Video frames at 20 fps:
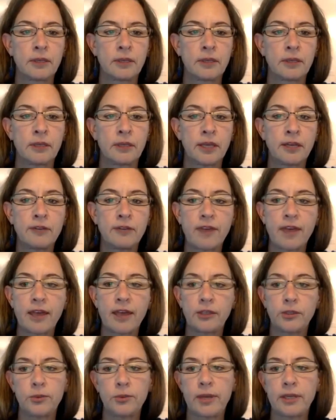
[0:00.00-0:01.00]
and
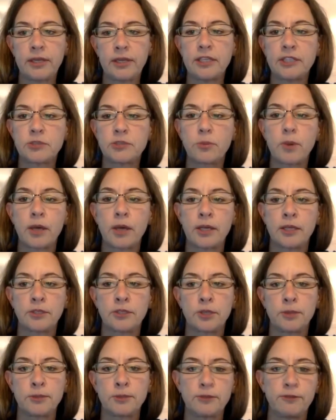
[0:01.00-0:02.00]
evaluate each one in
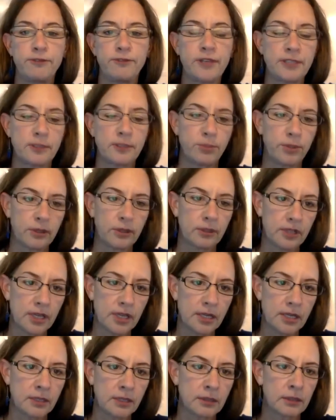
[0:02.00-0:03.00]
terms of
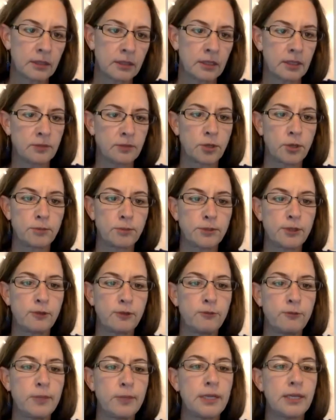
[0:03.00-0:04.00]
feasibility, in terms of
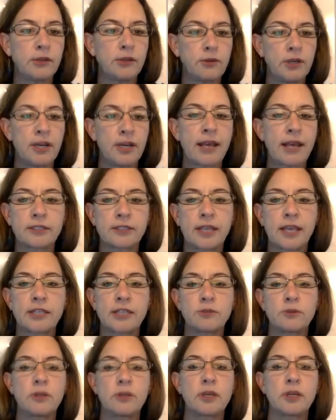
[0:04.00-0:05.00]
meeting greenhouse gas
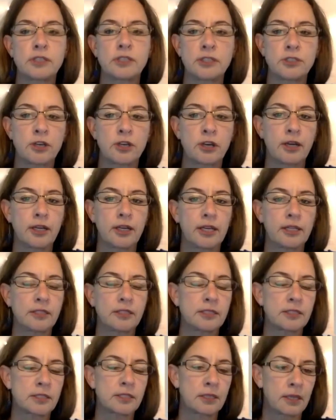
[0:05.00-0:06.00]
reduction
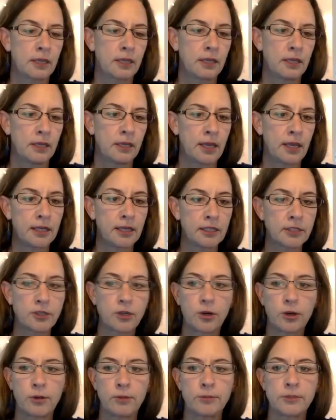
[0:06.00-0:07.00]
targets, and in
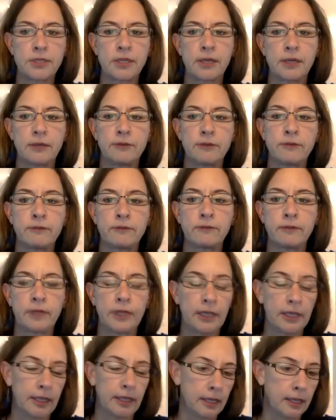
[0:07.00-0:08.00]
terms of
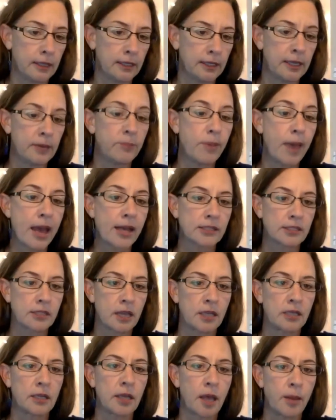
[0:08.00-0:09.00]
impact
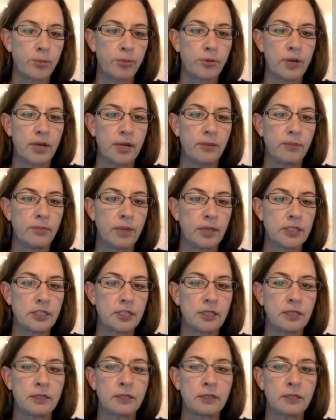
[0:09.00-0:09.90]
on operating budget.